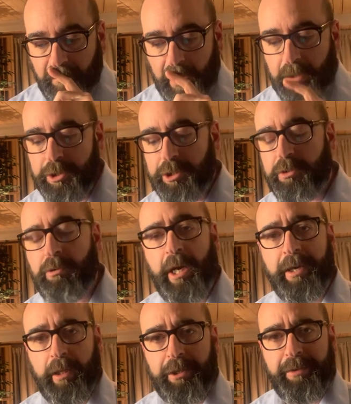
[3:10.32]
just to kind
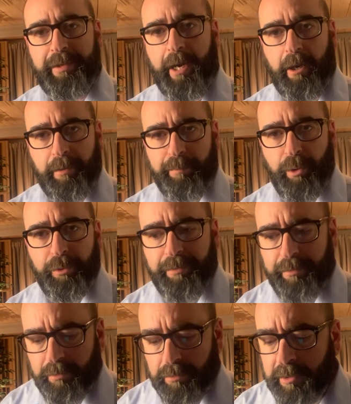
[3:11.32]
of clear the air on both of
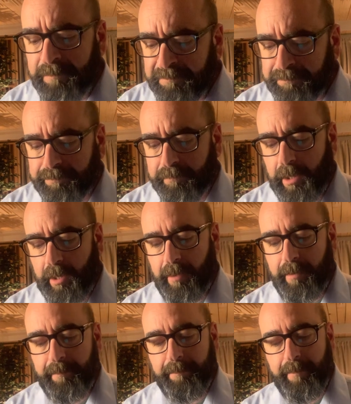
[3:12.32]
those.
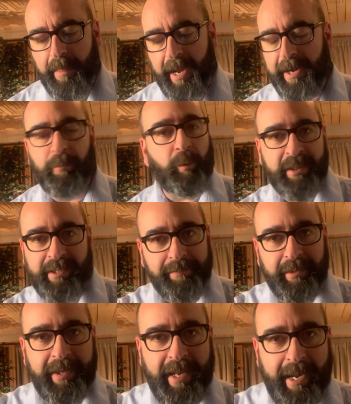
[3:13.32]
Um, and once I've
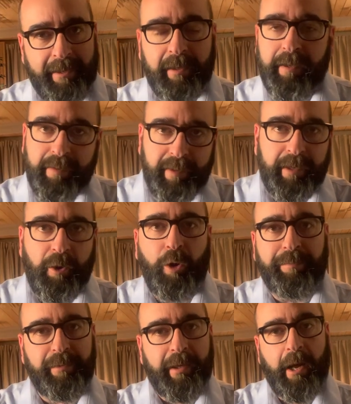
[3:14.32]
done that, then
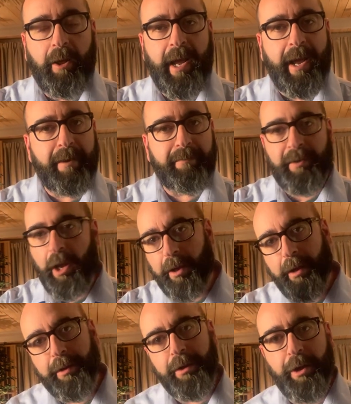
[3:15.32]
hopefully I'll have
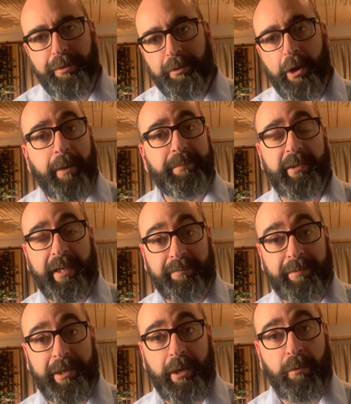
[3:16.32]
another up-to-date
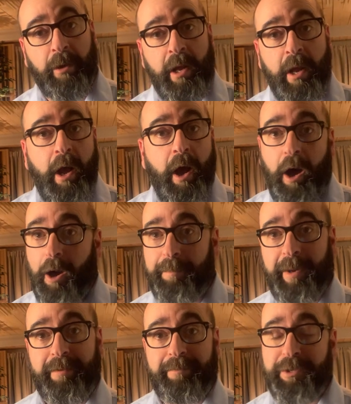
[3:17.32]
video on
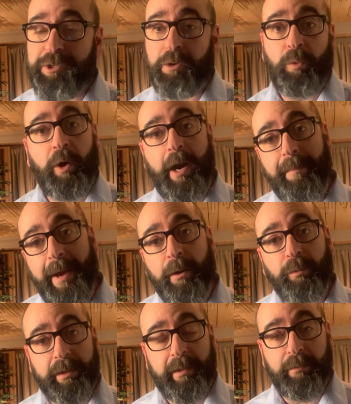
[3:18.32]
my adventure where I'm at
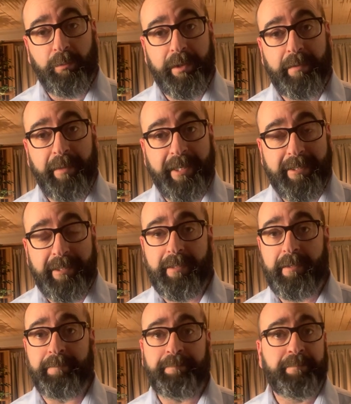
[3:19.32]
with, with my
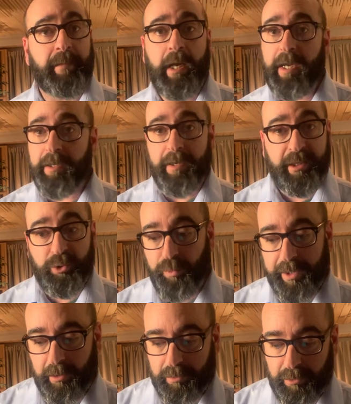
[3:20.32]
system in the next
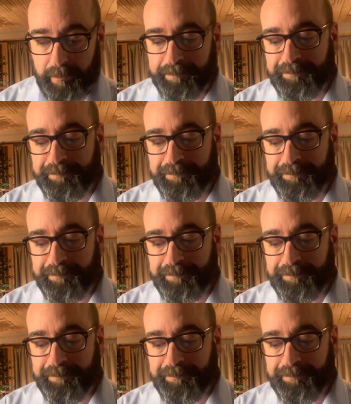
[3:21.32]
week or so.